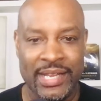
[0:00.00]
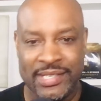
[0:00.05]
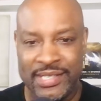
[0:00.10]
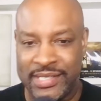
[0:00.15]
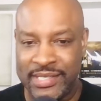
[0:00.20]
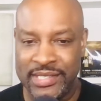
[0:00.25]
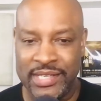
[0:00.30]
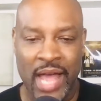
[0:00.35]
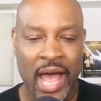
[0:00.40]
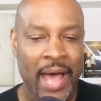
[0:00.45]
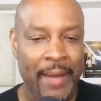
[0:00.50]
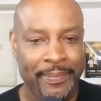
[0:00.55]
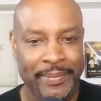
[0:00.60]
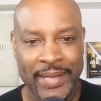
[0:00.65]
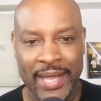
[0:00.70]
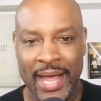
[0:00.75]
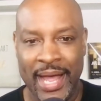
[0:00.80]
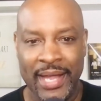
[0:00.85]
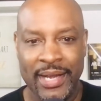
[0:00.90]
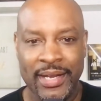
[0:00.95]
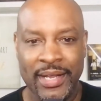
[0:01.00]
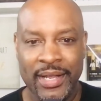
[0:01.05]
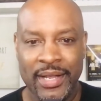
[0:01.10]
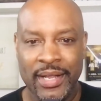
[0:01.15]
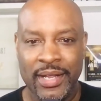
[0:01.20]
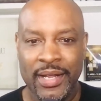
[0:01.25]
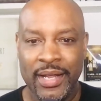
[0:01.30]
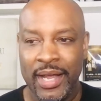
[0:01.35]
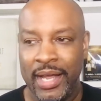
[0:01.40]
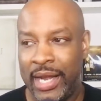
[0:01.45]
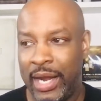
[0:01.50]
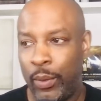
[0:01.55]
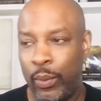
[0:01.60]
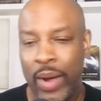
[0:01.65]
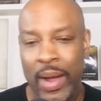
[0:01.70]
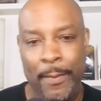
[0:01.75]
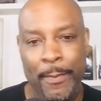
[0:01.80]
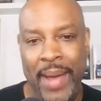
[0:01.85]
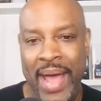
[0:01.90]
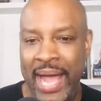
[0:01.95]
stopped that, and I
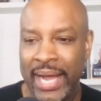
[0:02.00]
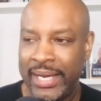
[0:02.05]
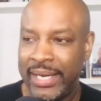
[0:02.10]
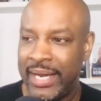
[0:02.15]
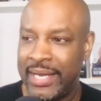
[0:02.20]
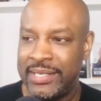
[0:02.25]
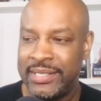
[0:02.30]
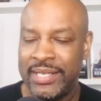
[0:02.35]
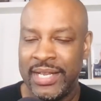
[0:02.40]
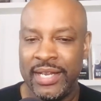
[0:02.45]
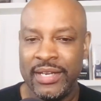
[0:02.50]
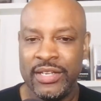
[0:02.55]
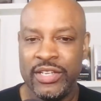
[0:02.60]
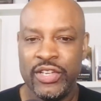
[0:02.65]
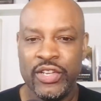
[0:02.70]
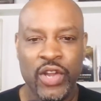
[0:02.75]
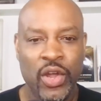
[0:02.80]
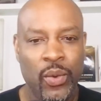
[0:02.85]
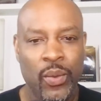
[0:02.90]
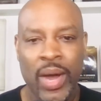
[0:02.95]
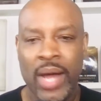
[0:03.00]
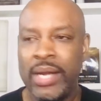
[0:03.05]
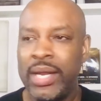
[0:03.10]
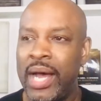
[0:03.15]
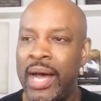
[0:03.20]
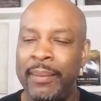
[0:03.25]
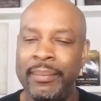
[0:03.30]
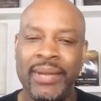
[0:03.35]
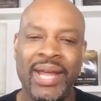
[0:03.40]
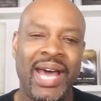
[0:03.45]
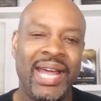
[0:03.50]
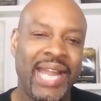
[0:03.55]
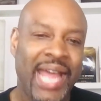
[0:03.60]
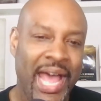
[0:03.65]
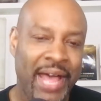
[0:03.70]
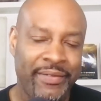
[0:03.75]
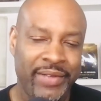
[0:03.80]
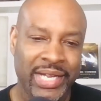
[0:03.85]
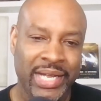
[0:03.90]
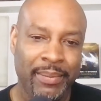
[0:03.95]
went back and I said, you know what? I'm not
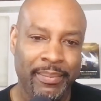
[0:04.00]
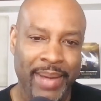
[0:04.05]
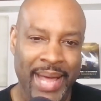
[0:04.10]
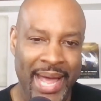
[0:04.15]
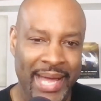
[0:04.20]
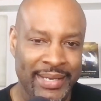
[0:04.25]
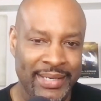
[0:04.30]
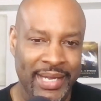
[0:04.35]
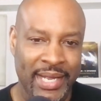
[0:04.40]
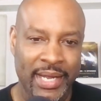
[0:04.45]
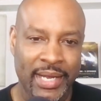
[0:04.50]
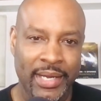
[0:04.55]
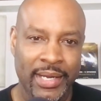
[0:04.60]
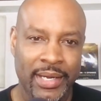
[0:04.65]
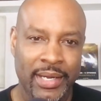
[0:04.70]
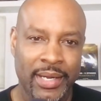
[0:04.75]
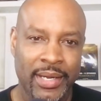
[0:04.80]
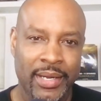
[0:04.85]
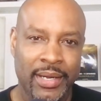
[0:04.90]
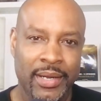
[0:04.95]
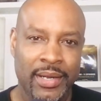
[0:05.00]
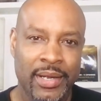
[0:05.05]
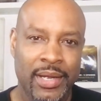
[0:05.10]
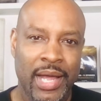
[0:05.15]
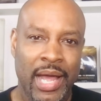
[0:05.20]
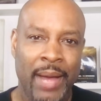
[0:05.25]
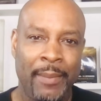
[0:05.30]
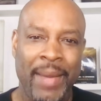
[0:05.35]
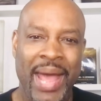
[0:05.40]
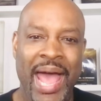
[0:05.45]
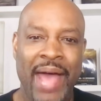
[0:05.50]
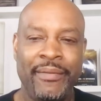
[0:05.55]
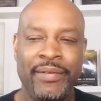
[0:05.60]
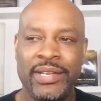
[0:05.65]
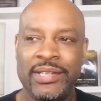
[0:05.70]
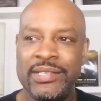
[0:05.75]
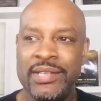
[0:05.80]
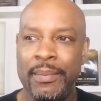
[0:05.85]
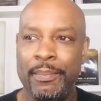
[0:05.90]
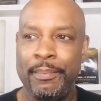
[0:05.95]
having a bad day. I'm
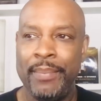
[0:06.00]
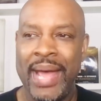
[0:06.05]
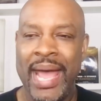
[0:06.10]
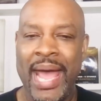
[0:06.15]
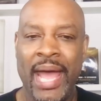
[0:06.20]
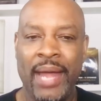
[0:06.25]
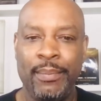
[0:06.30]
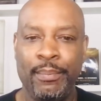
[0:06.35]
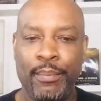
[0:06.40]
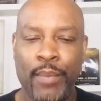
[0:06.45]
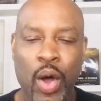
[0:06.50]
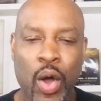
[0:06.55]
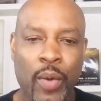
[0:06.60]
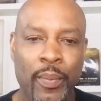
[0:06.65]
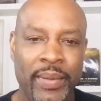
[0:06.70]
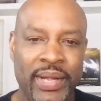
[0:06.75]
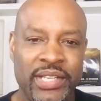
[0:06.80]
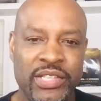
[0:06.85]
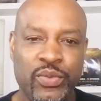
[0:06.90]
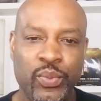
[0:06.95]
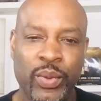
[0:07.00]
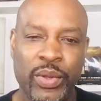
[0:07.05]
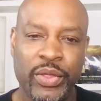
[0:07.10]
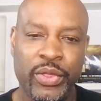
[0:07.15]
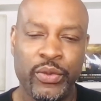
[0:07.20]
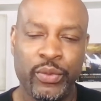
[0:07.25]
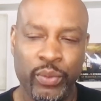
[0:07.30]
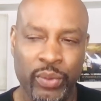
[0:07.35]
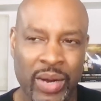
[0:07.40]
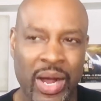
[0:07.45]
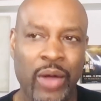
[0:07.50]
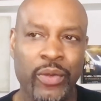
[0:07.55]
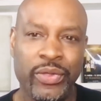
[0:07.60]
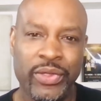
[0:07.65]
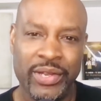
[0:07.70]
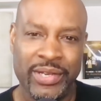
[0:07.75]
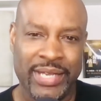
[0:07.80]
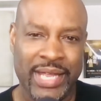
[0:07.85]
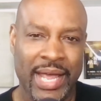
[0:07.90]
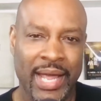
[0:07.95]
having some bad moments with, throughout
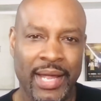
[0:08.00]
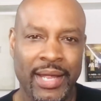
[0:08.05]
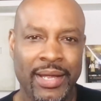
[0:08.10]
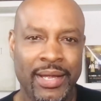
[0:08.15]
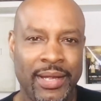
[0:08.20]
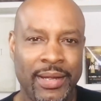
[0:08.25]
the day